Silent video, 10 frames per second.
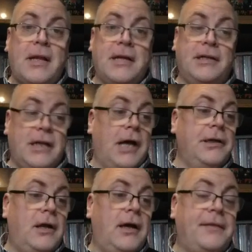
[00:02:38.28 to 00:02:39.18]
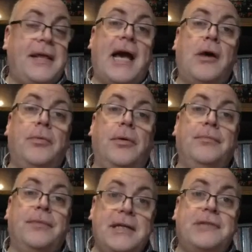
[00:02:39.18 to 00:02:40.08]
and unlike the
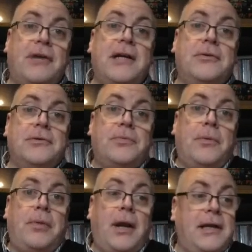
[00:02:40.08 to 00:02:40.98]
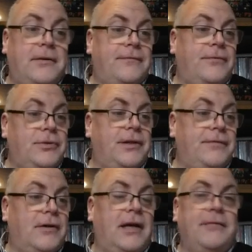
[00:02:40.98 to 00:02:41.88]
album, these records were played at
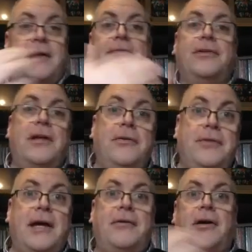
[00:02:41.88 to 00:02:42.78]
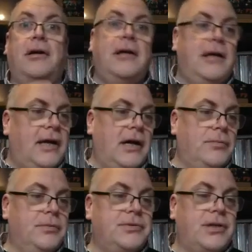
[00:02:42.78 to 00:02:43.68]
45, even though they're
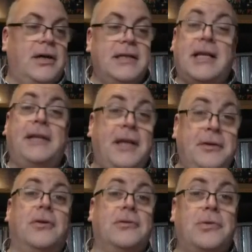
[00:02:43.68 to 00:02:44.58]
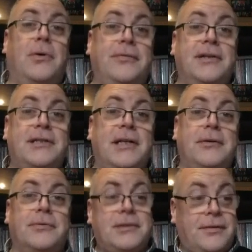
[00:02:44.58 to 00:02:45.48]
album size and they're not 12-inch
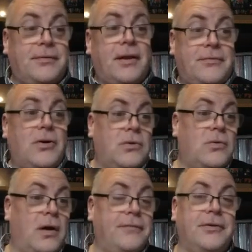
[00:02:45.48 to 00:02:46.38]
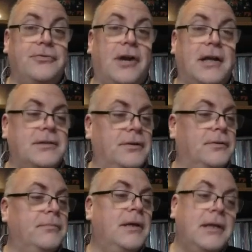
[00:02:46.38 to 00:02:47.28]
singles. They've got quite a few tracks on
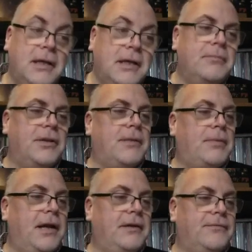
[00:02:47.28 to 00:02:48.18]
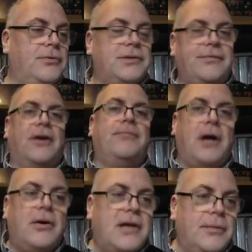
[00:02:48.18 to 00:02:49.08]
them, but they're played at 45.
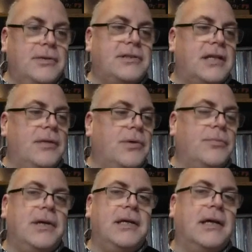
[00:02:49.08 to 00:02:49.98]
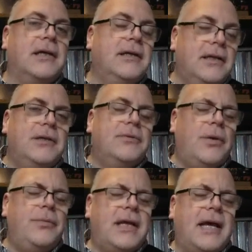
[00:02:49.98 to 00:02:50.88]
But I'll come on to them when
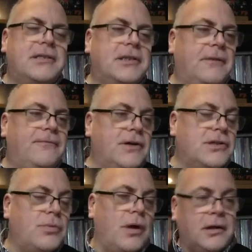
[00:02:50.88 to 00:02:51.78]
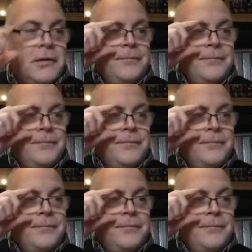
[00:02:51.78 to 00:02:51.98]
we get to the first one.